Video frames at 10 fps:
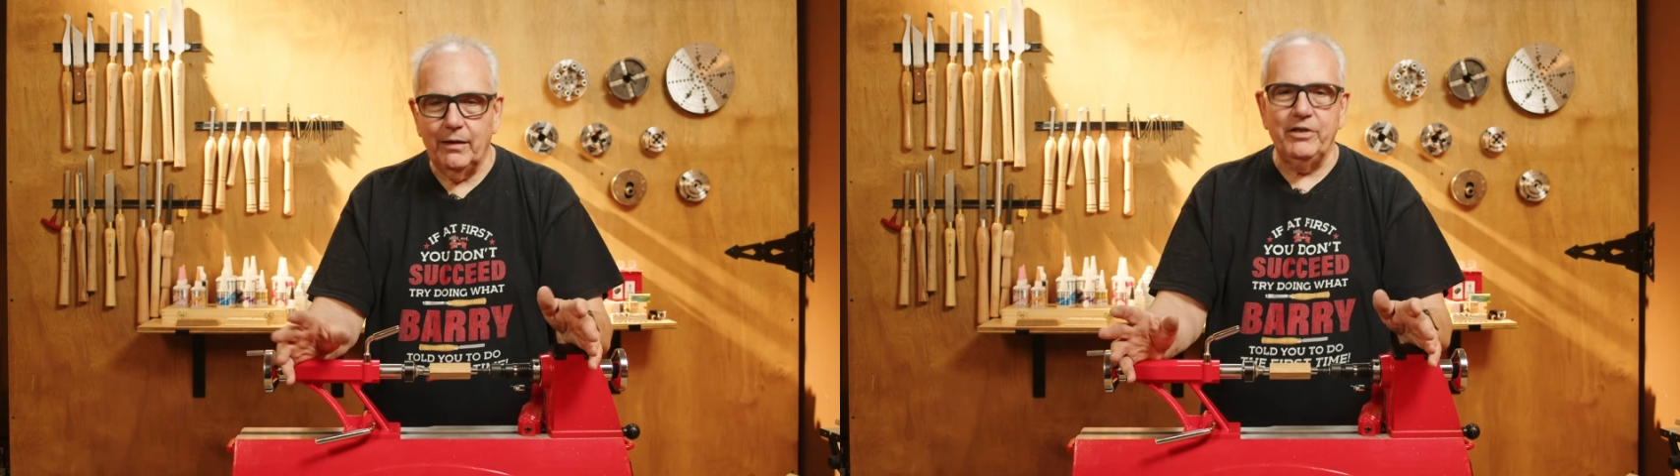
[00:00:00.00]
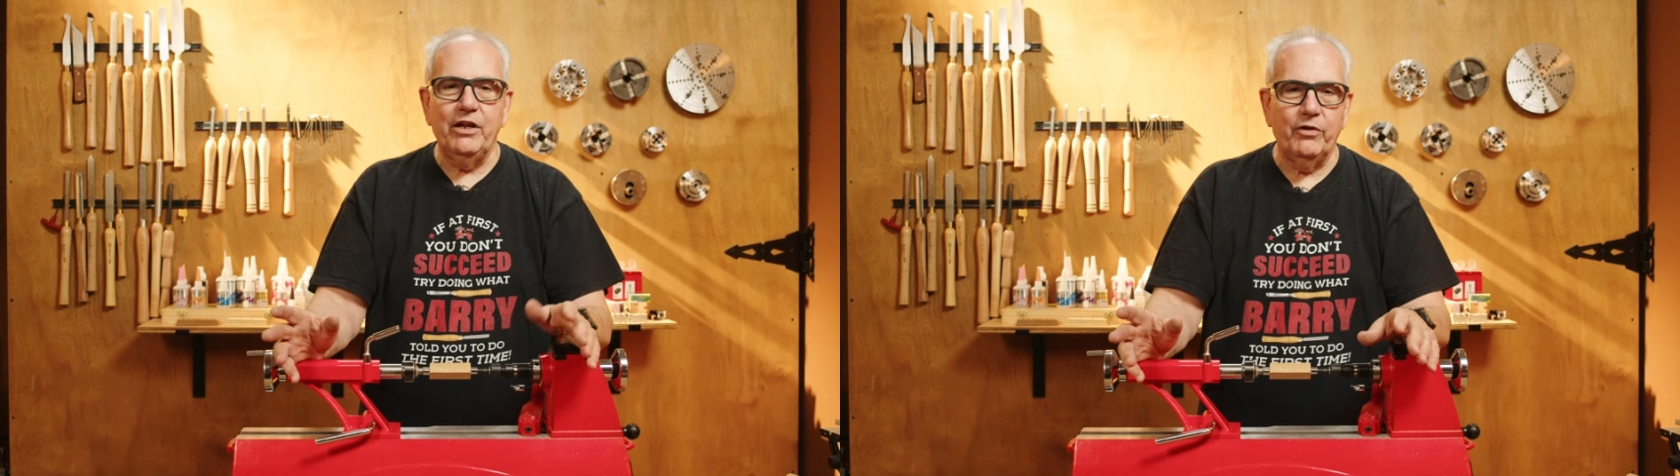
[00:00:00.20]

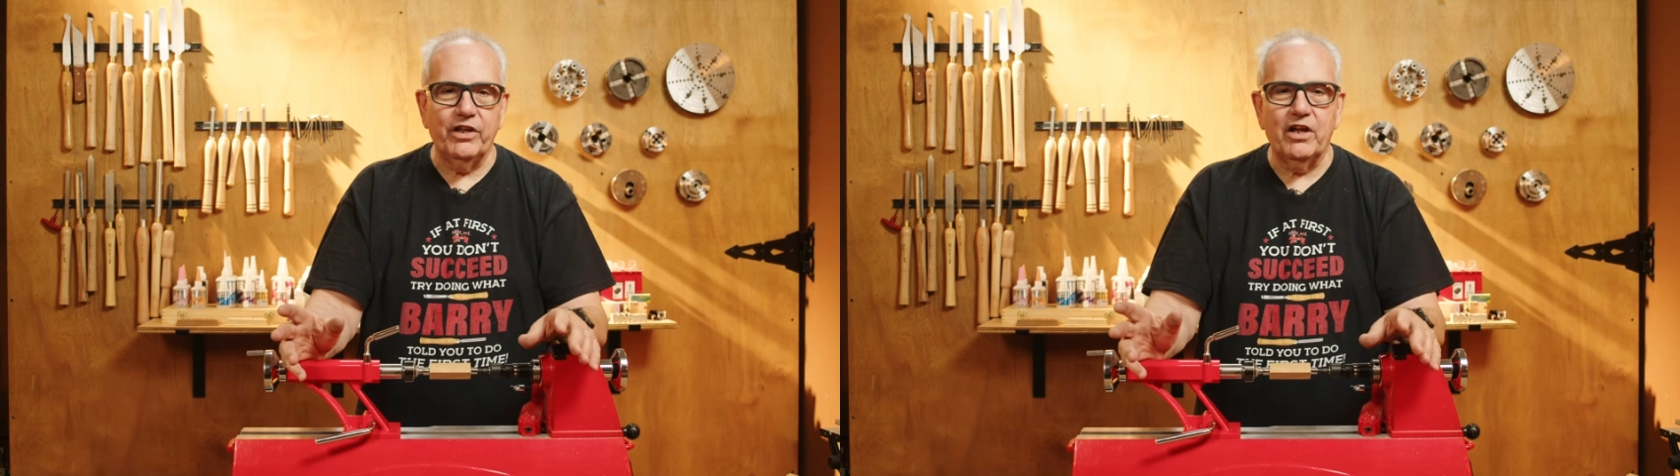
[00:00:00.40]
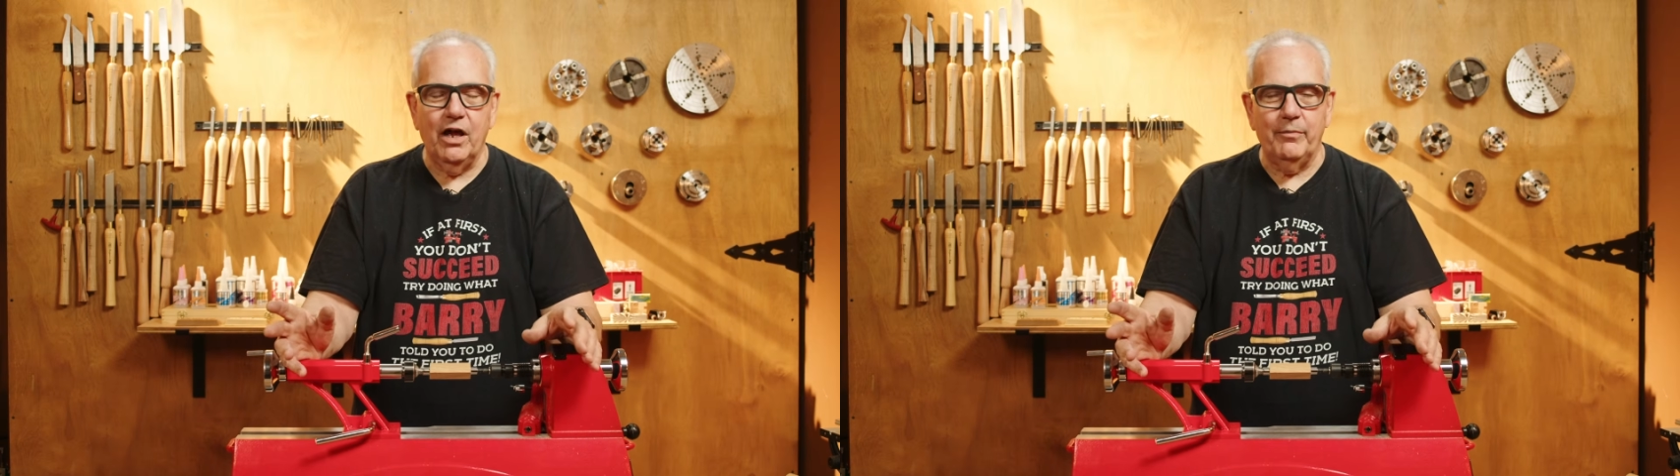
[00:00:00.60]
me know in the
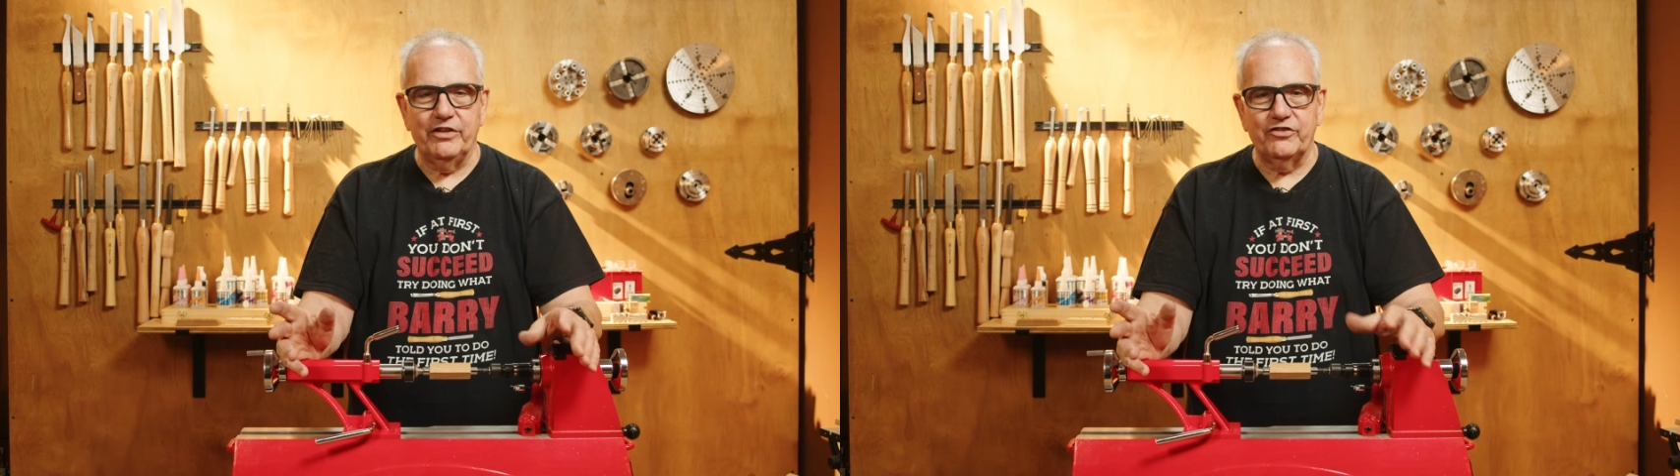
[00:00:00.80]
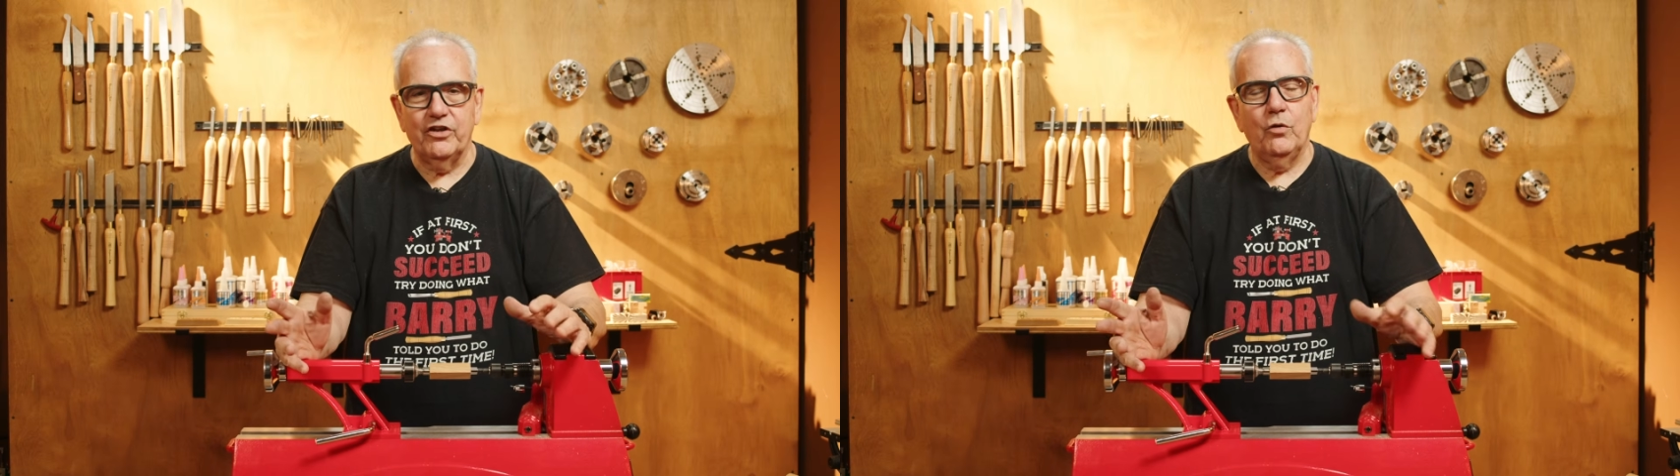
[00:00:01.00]

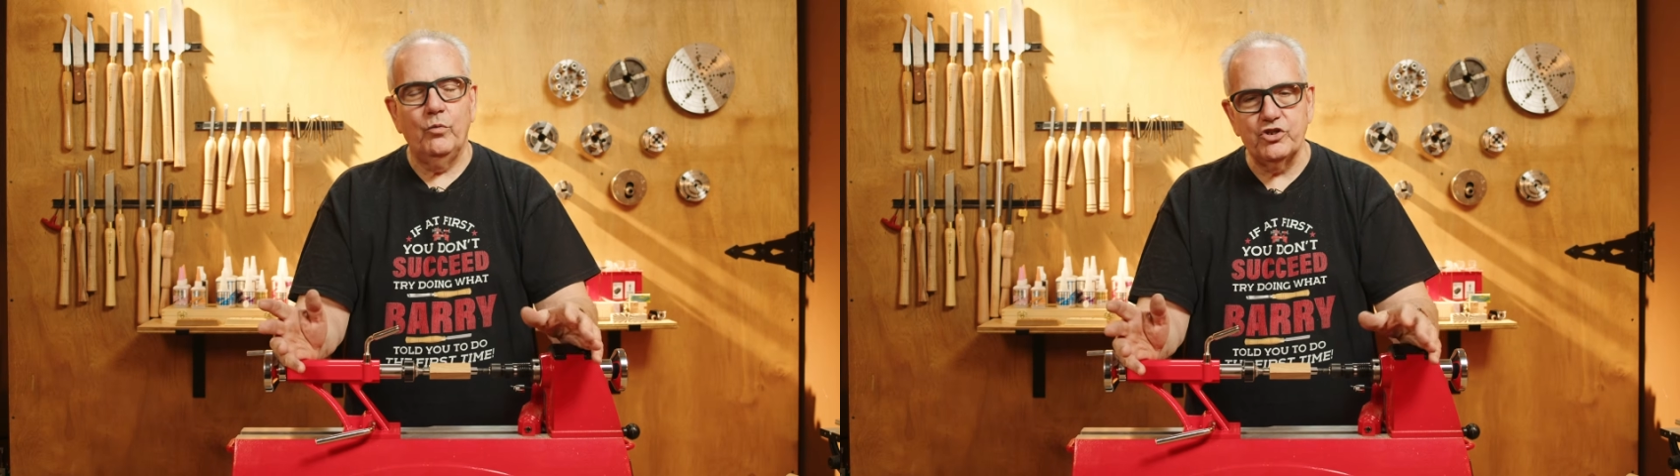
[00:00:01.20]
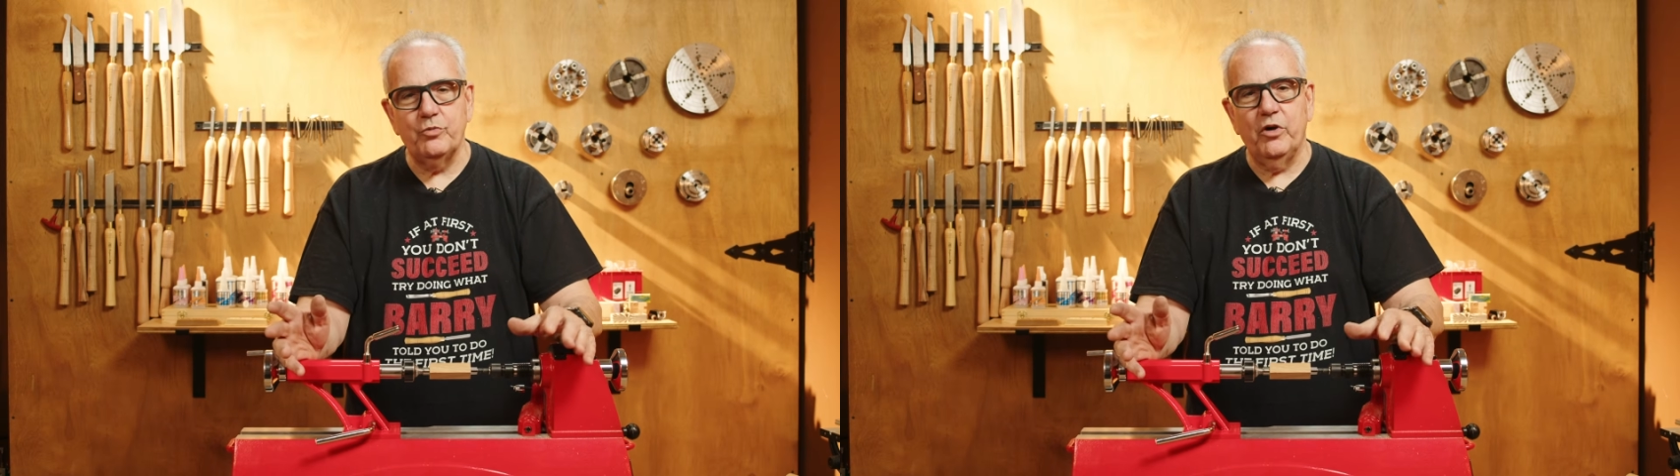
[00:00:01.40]
comments
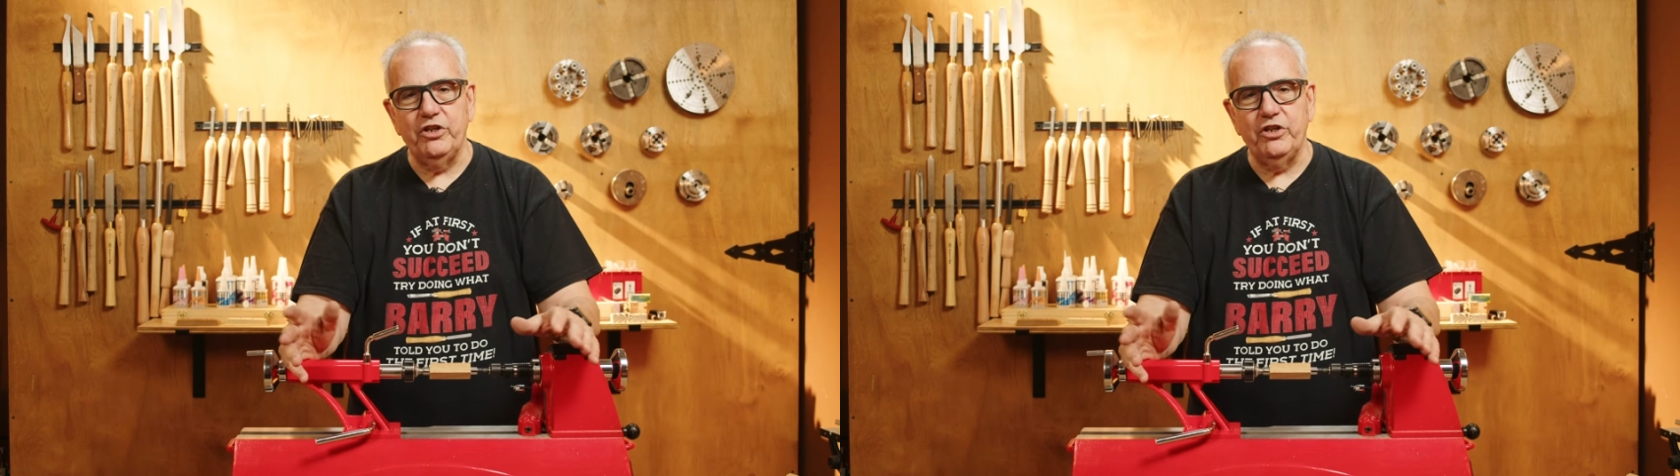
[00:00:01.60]
which one